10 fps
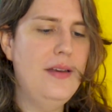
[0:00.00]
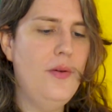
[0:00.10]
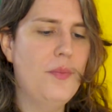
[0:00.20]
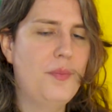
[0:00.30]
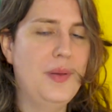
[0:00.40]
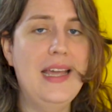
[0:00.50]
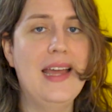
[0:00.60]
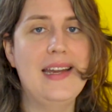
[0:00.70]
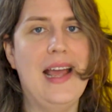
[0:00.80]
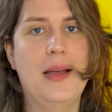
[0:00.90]
not
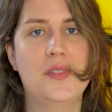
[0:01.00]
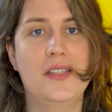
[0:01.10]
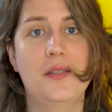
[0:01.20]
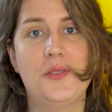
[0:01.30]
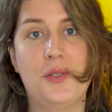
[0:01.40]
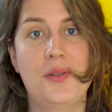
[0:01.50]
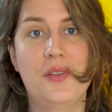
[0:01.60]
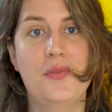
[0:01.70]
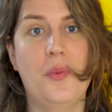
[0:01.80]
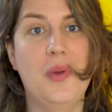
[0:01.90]
be any absolute
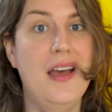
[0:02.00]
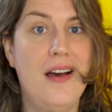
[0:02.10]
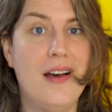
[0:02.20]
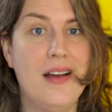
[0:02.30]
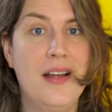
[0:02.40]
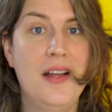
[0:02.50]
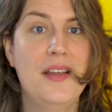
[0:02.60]
truth of what we are.